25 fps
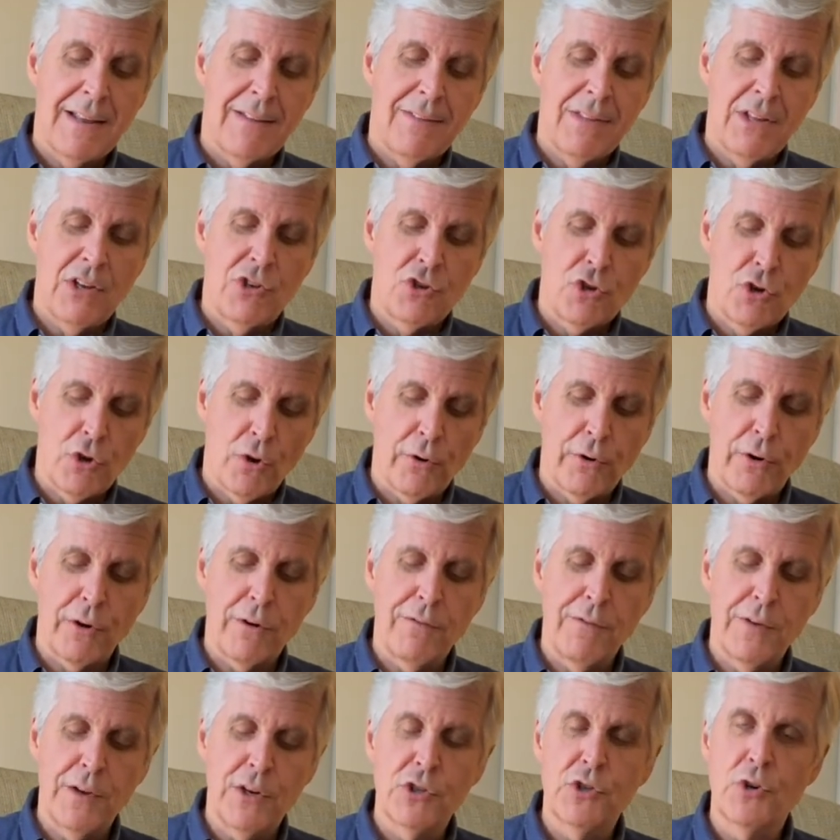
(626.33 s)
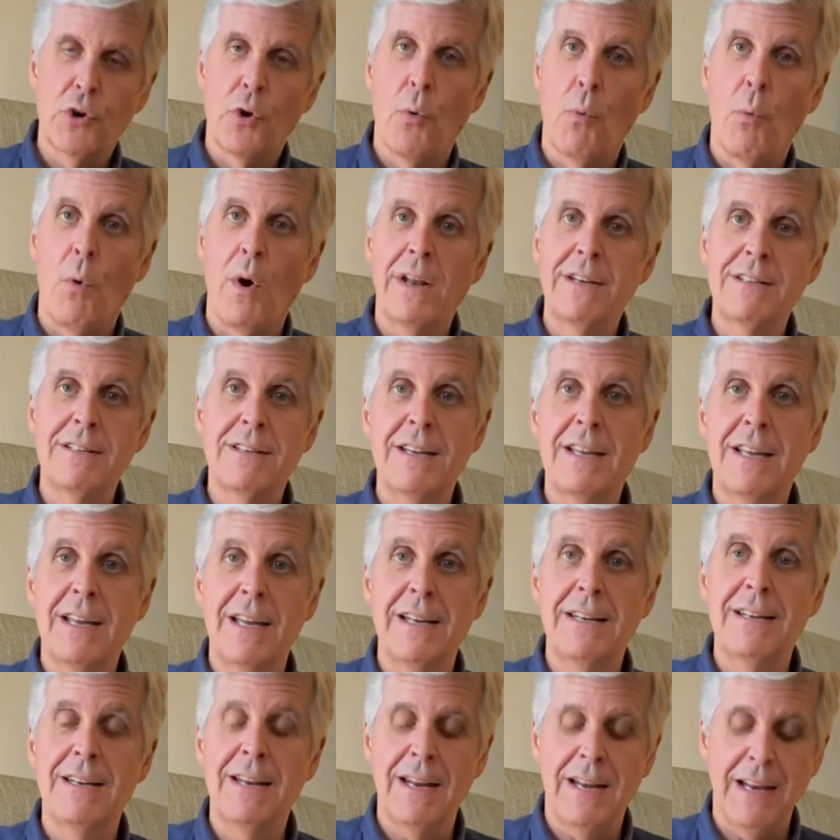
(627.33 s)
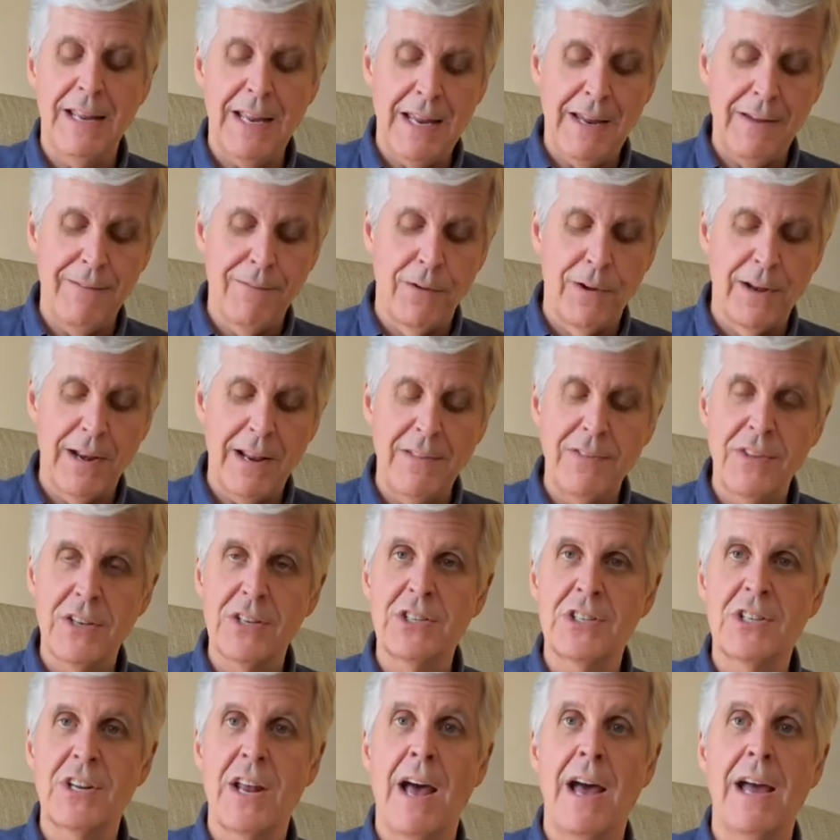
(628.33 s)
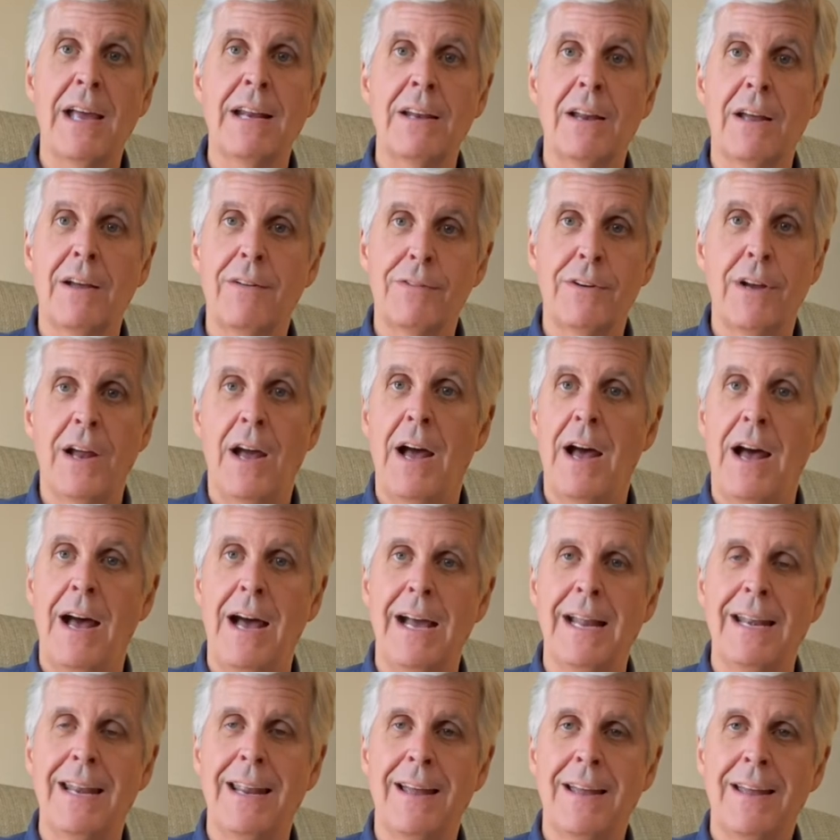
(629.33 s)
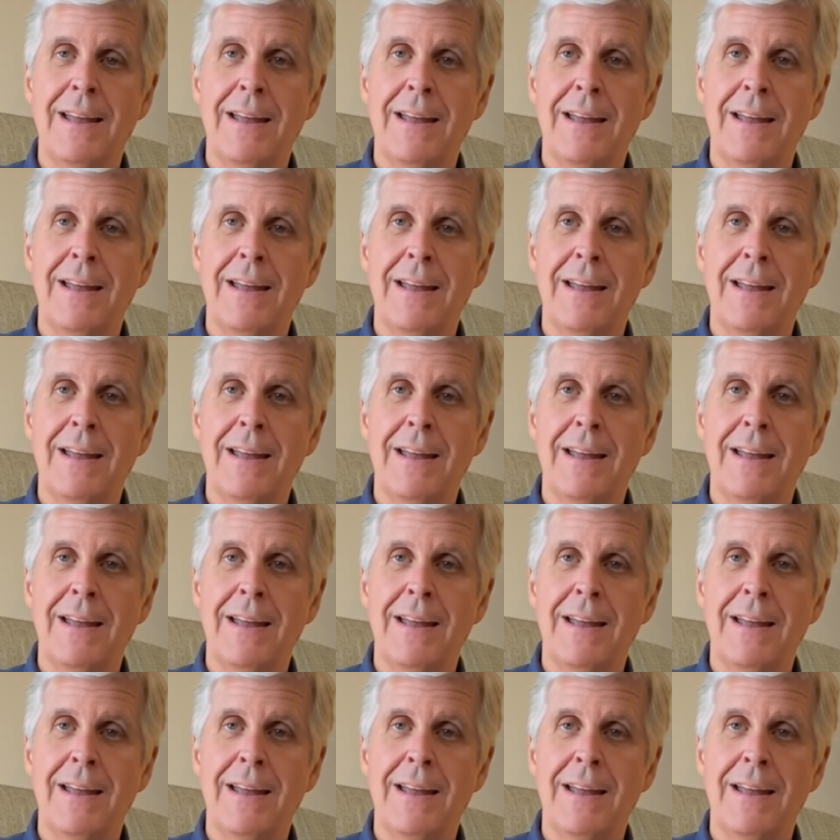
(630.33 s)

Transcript: the children of Israel once again did evil in the sight of God.